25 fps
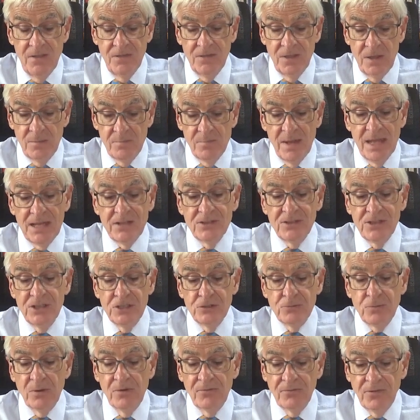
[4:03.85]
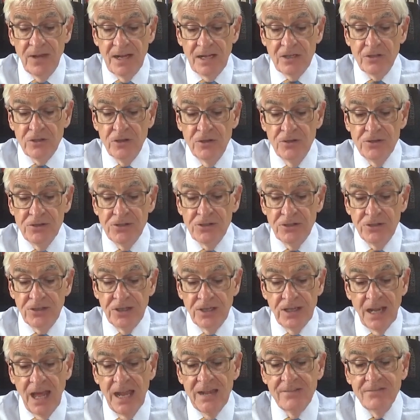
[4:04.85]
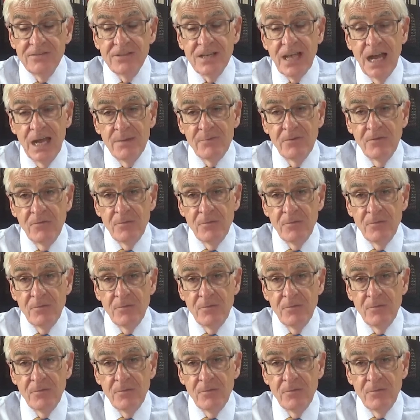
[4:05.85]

that makes his reflections on a lifetime